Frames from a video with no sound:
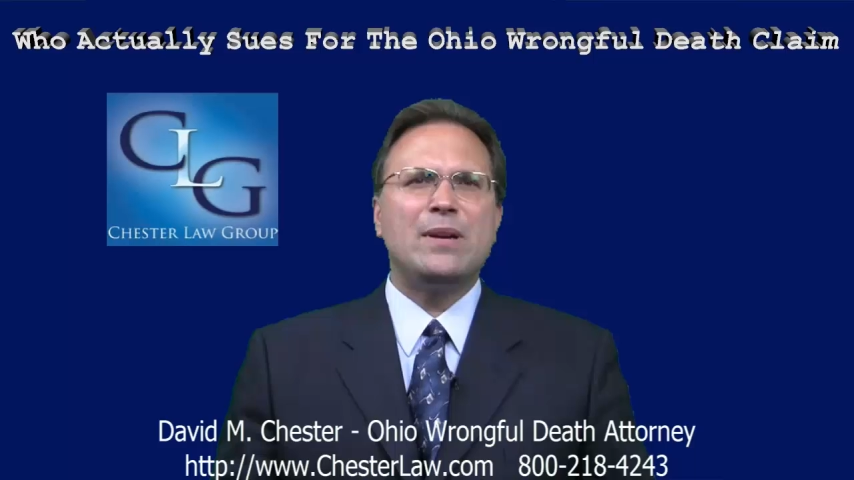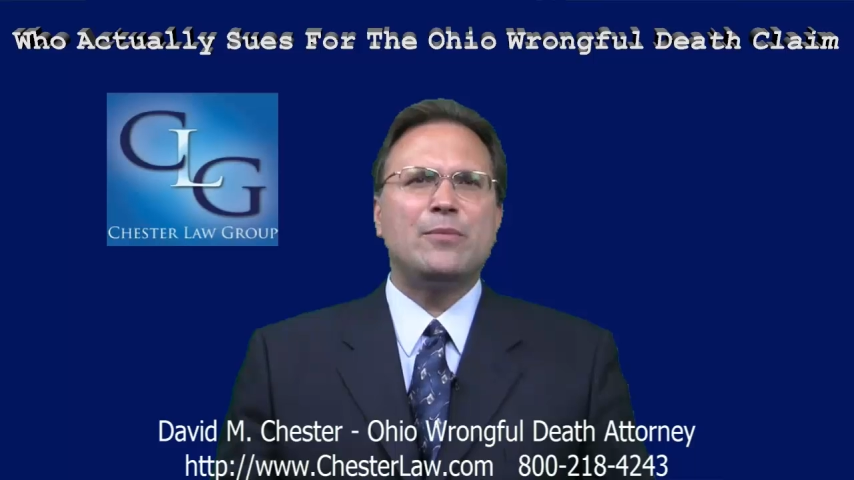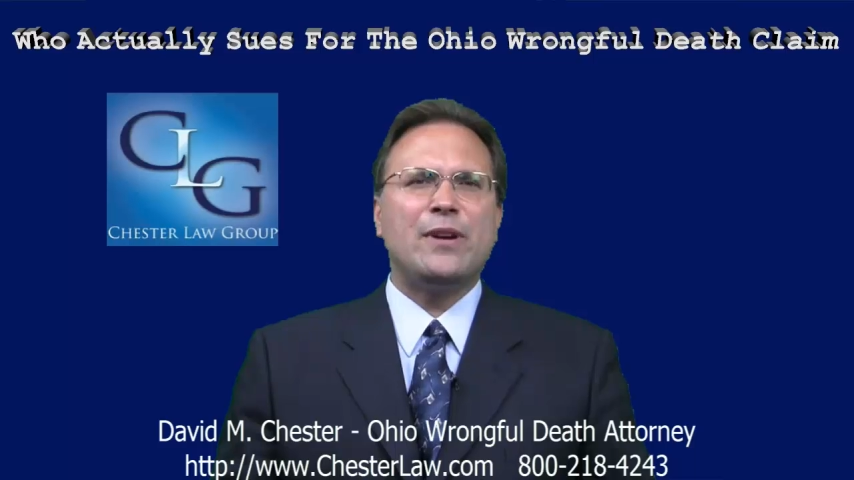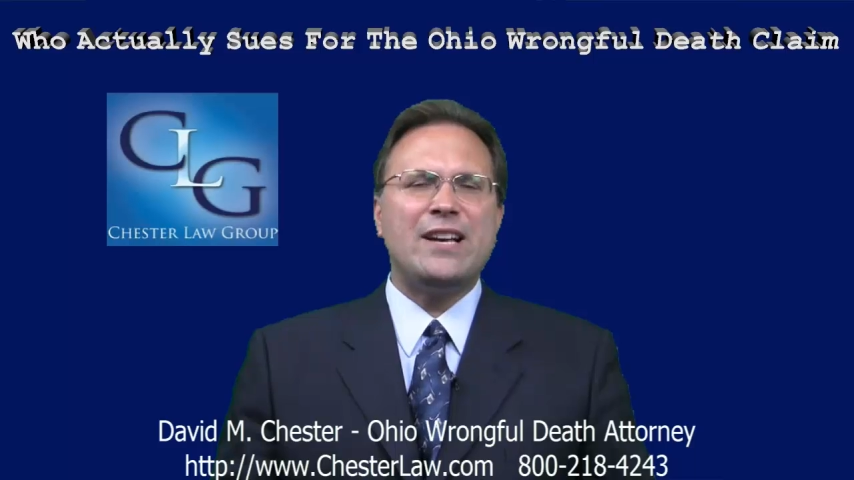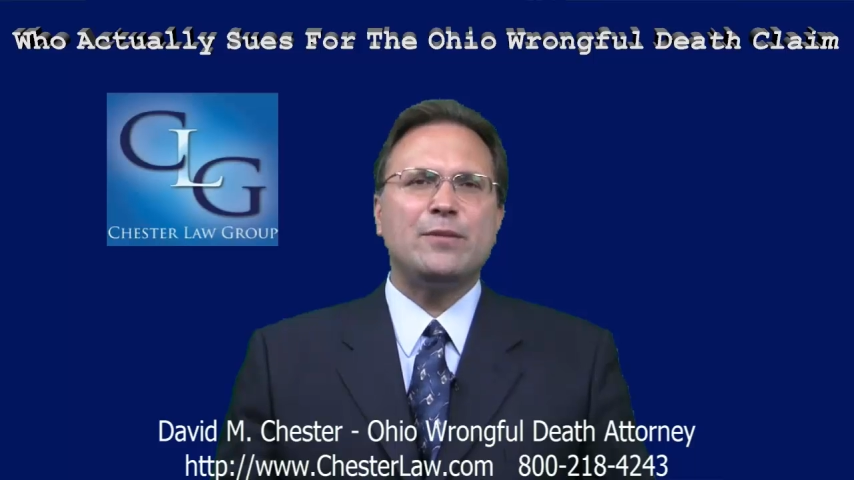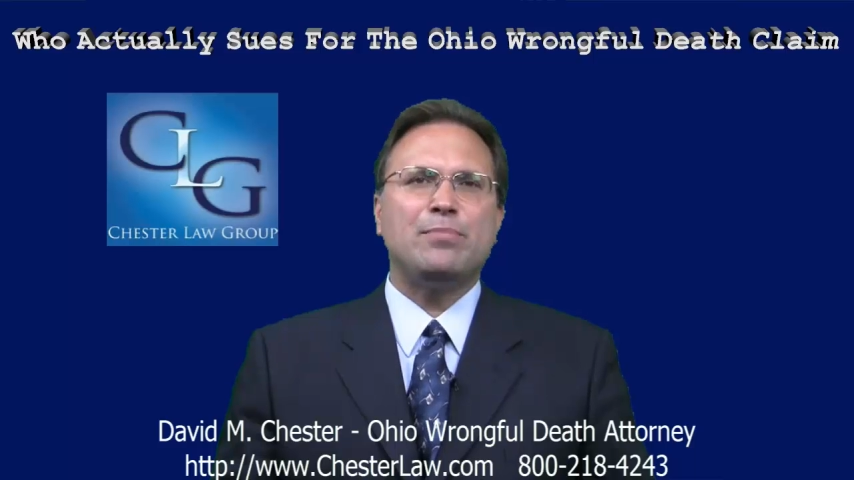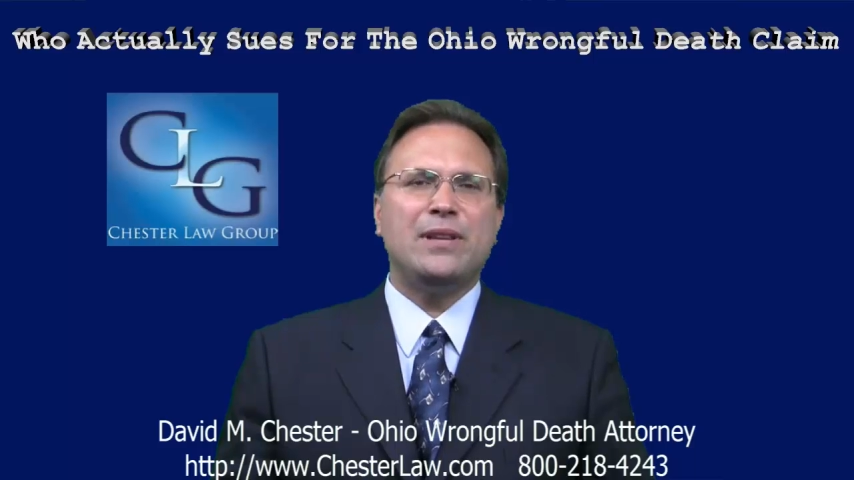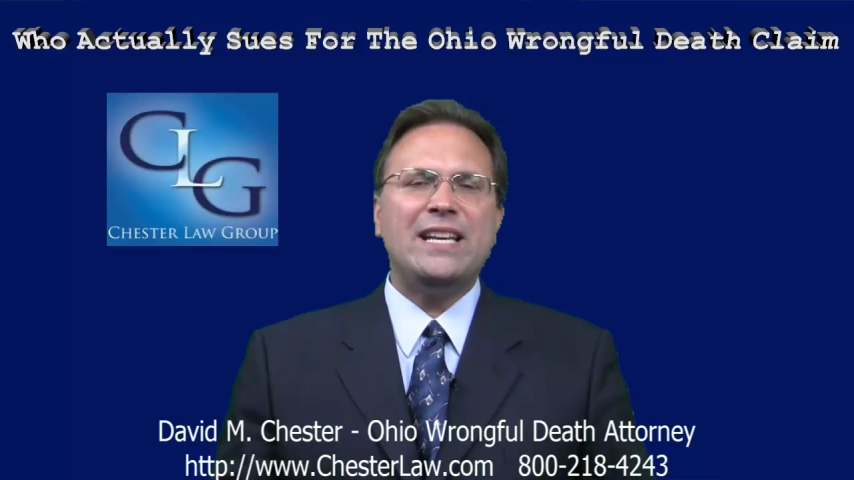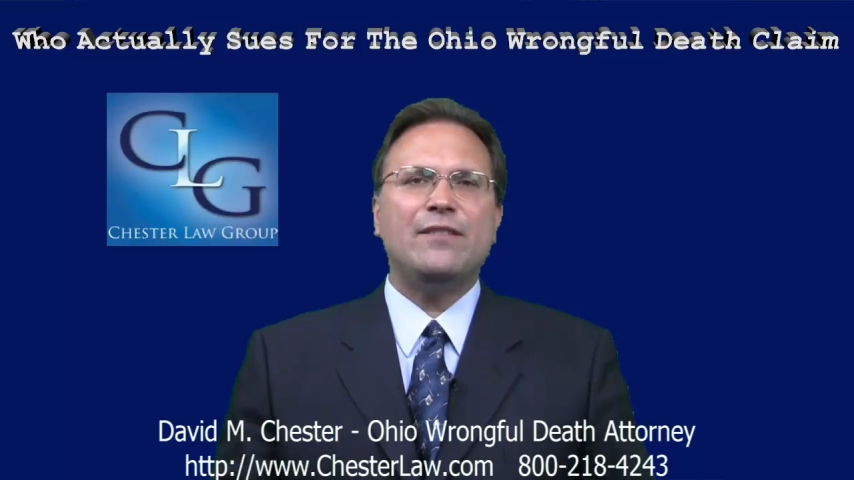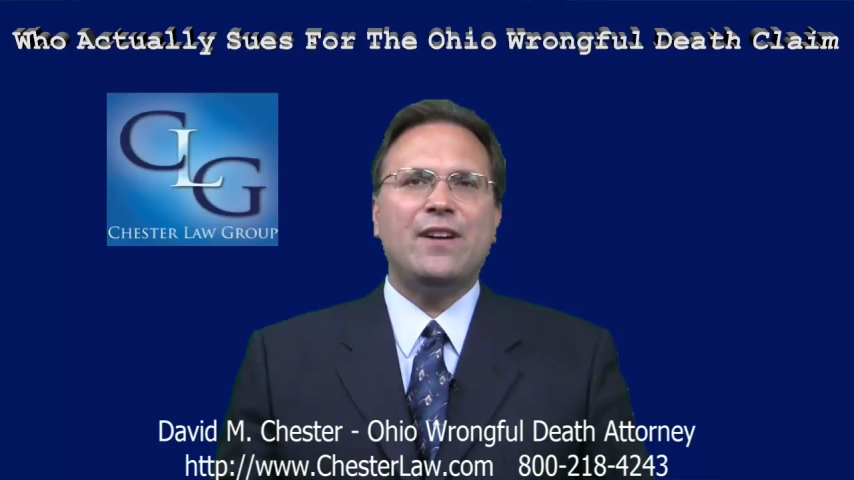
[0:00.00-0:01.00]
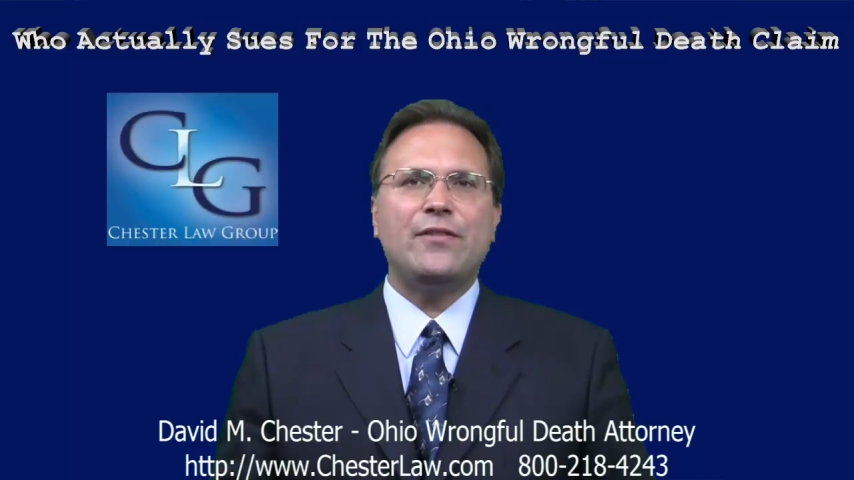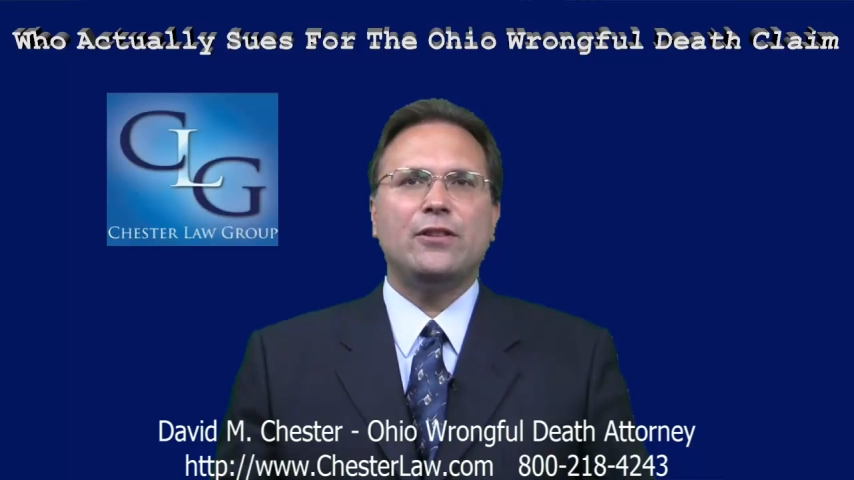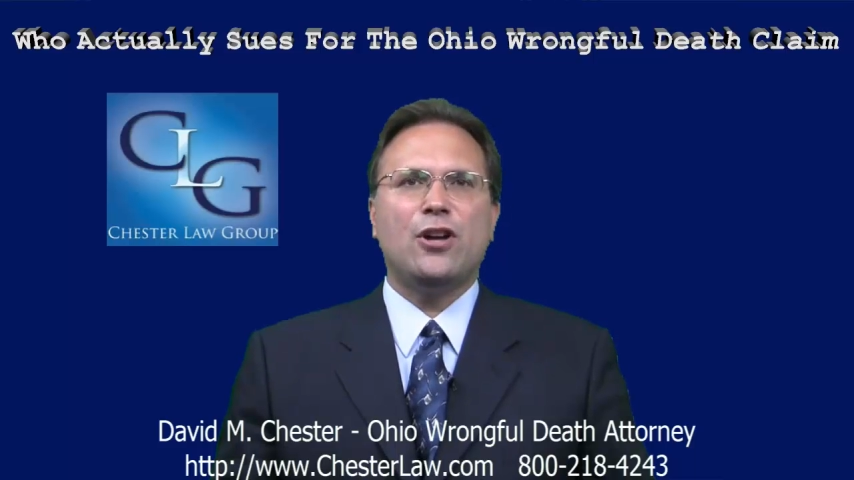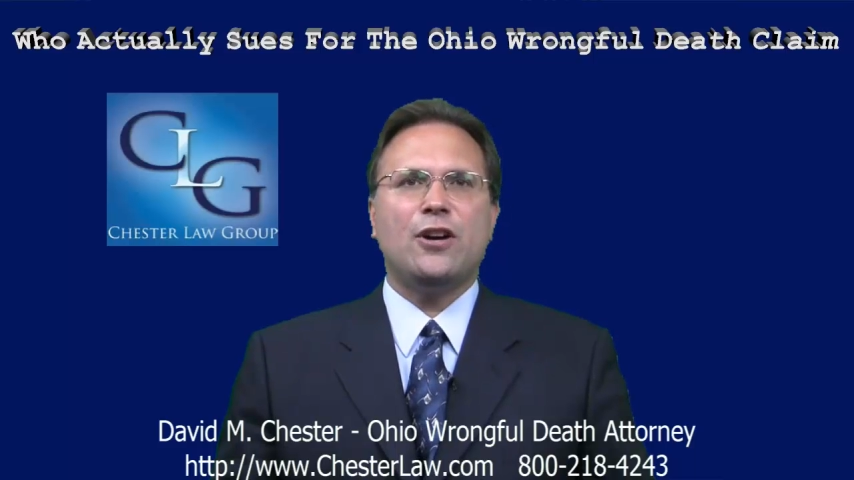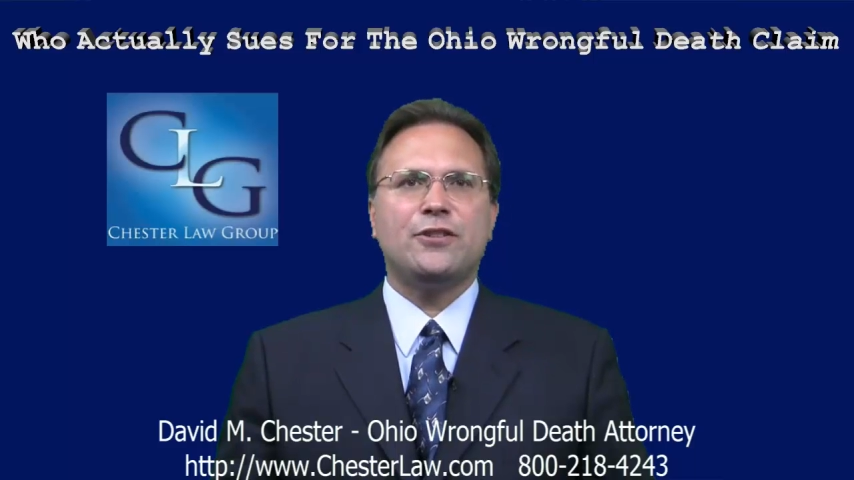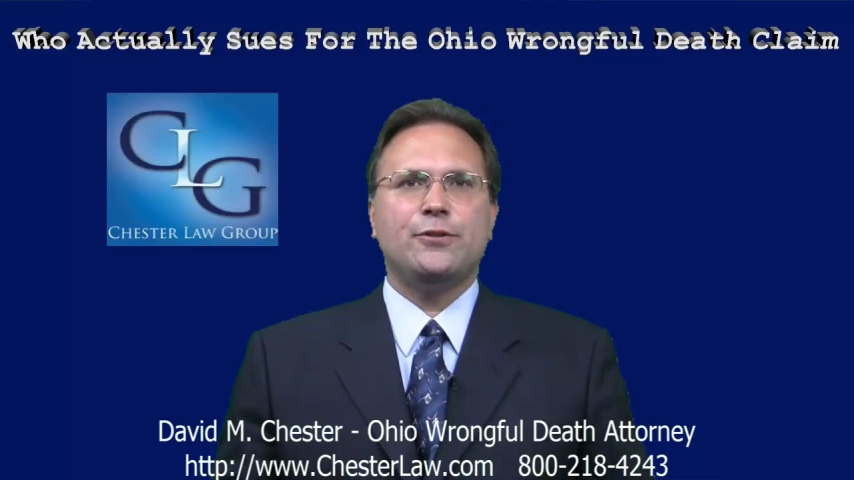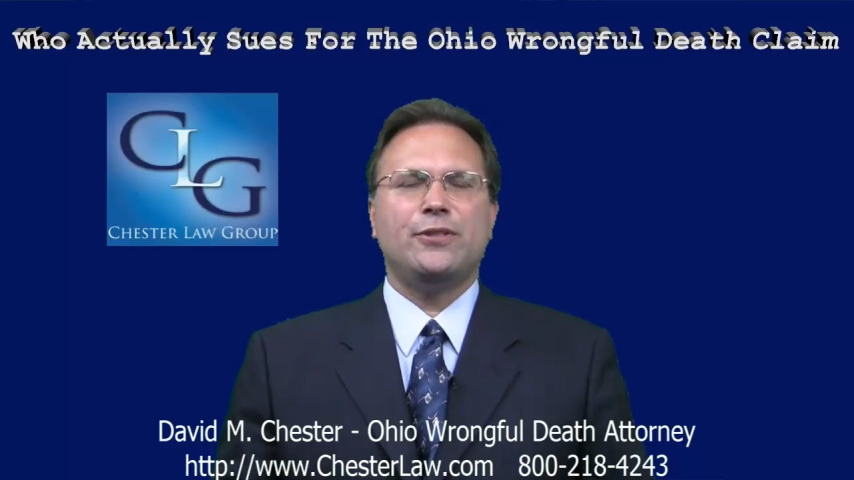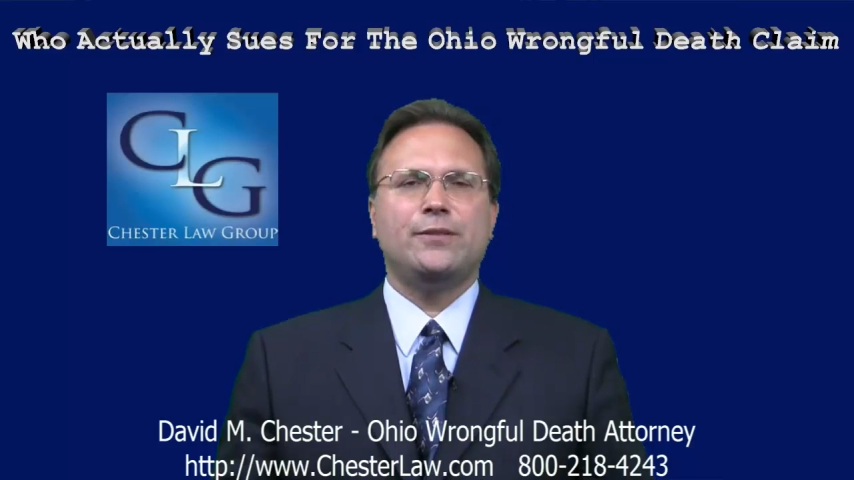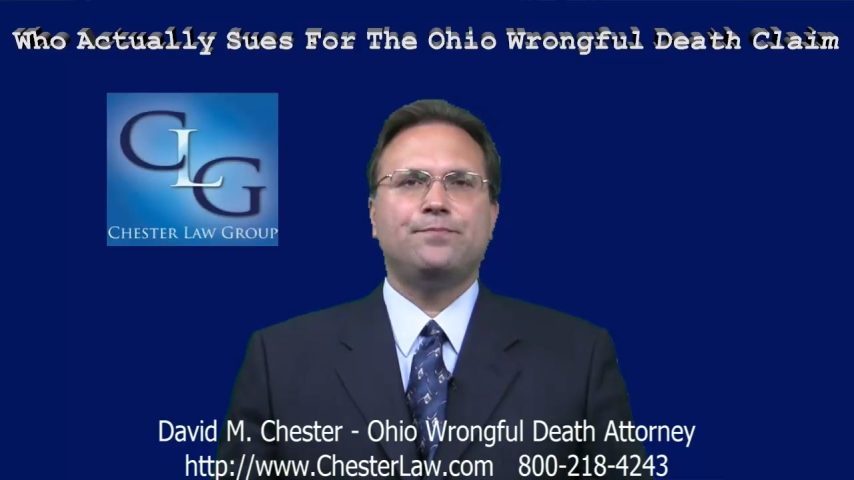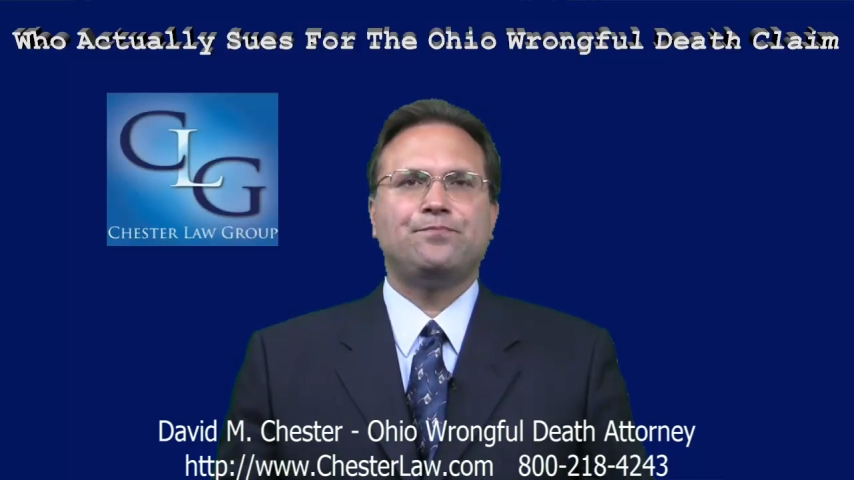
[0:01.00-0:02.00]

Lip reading: member as a plaintiff on the lawsuit.